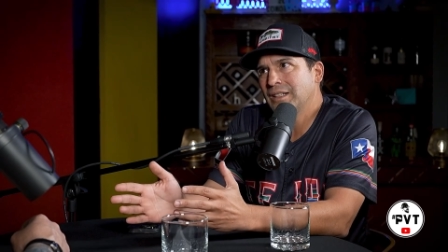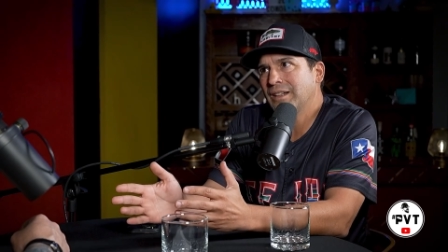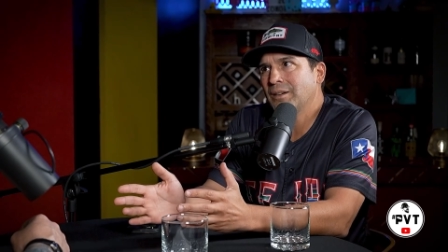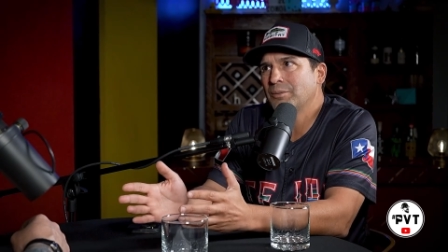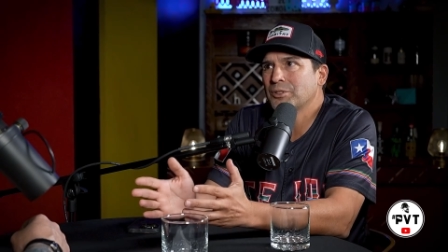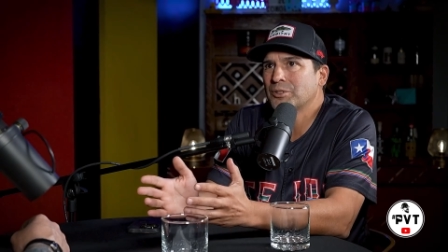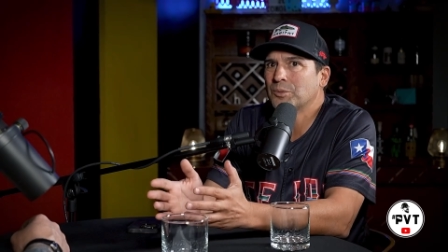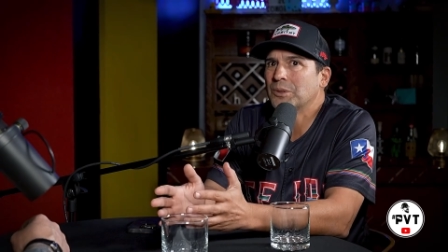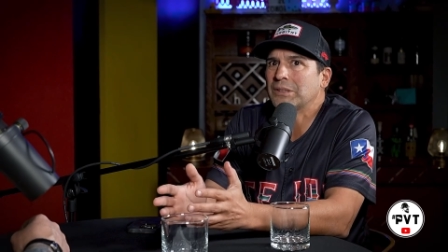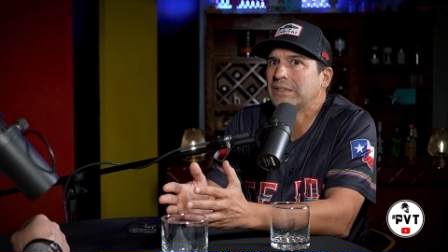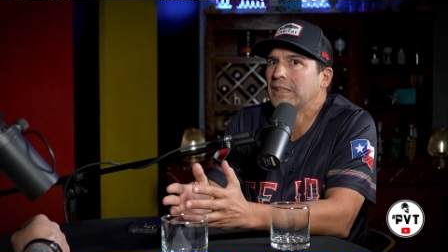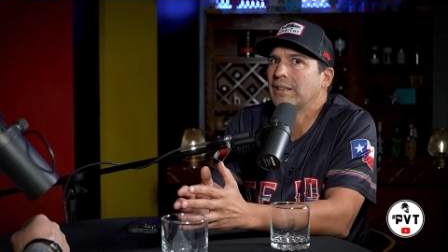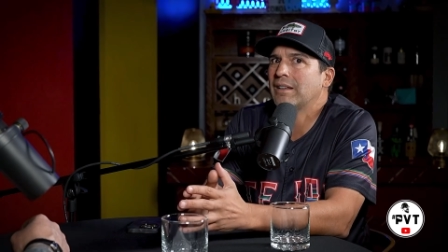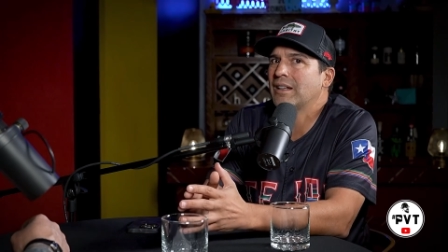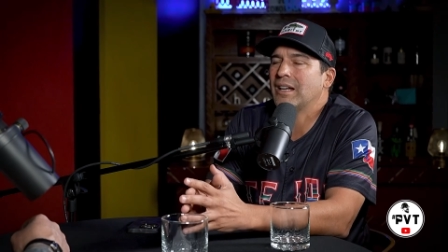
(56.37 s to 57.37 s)
and that was one
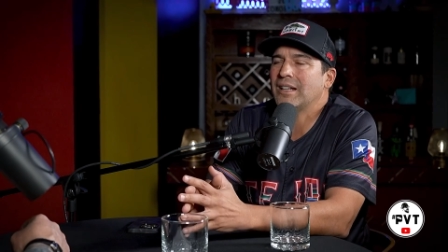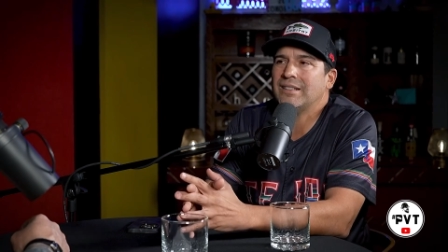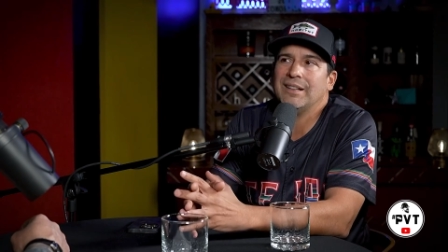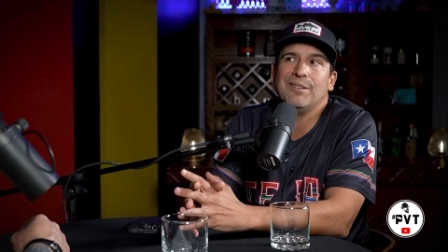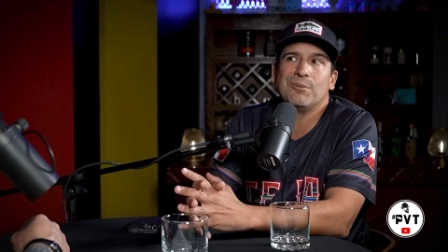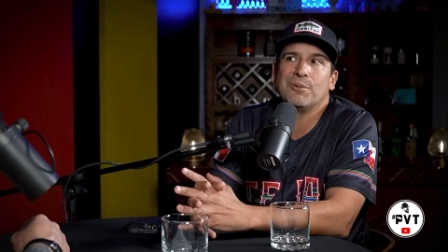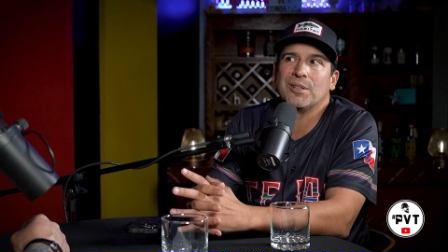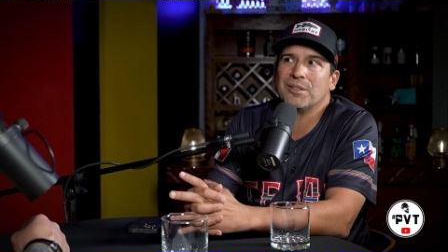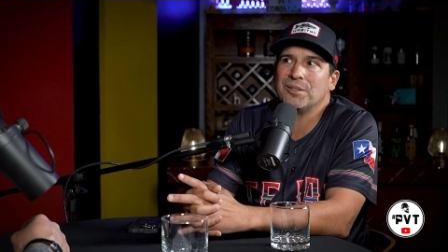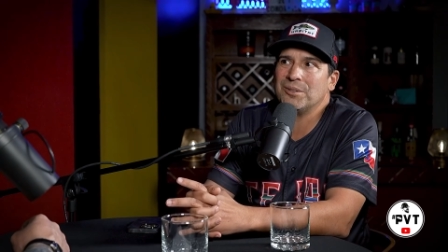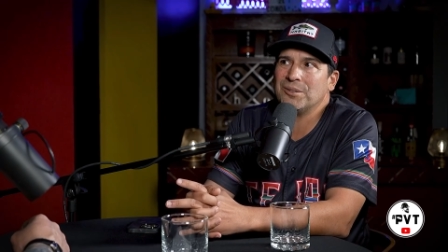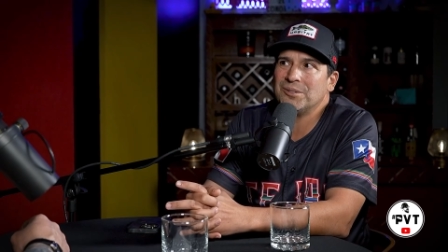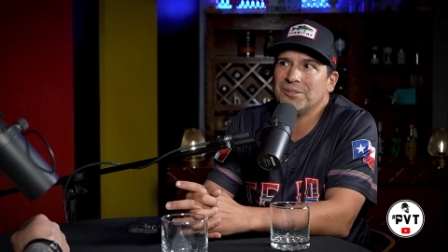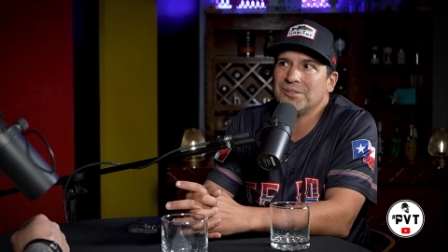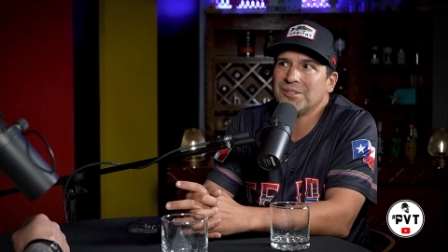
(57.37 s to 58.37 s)
thing that I didn't want to
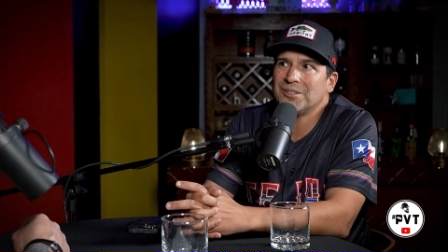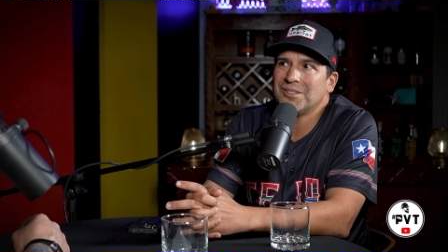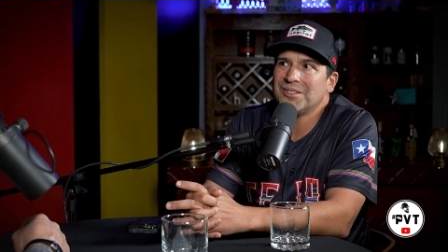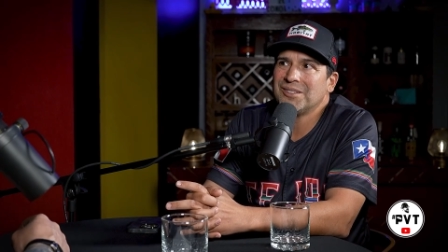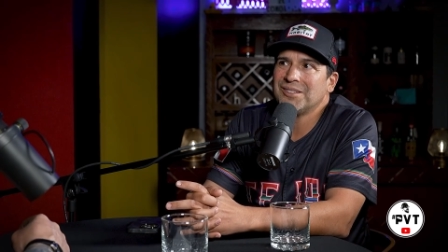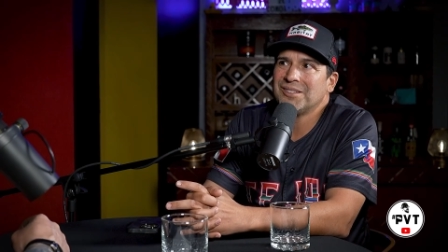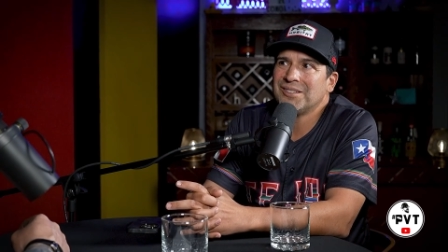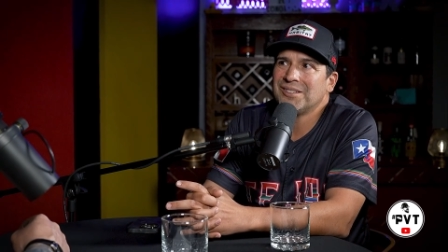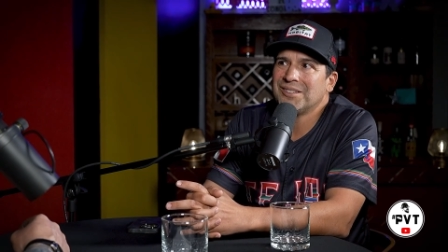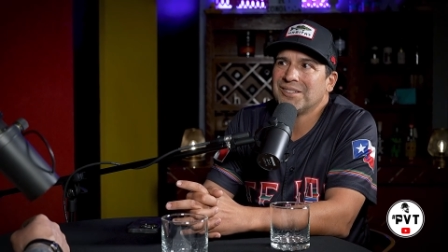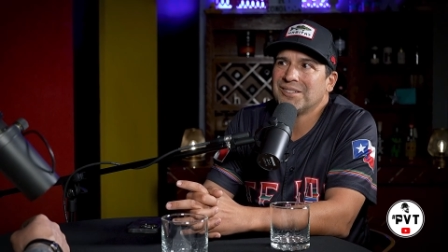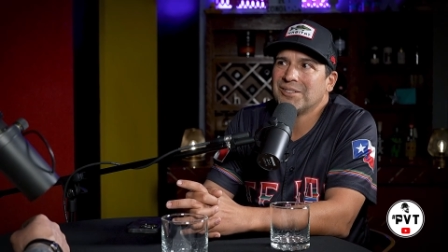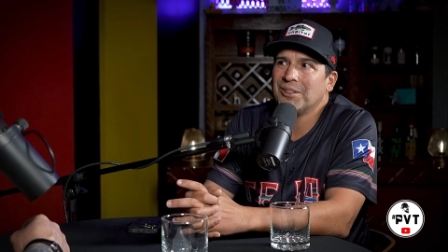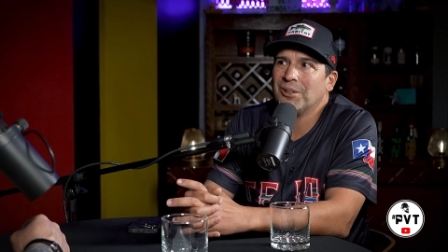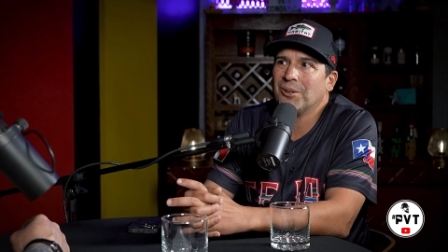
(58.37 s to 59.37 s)
do.
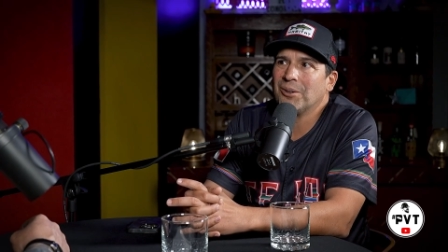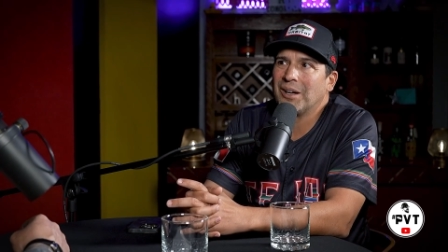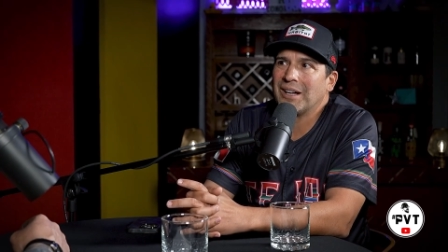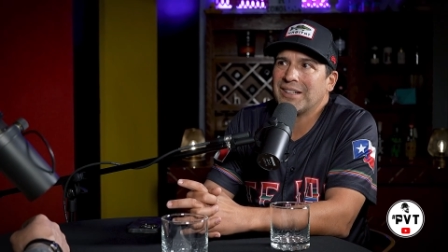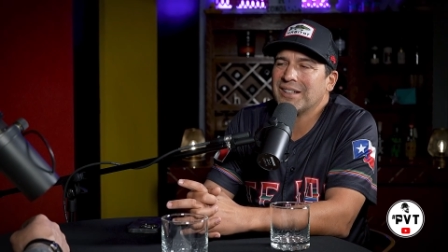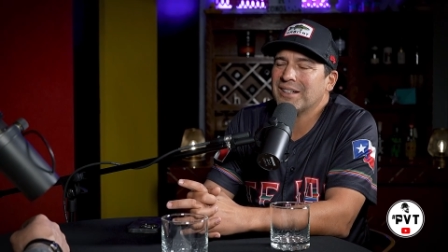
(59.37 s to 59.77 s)
I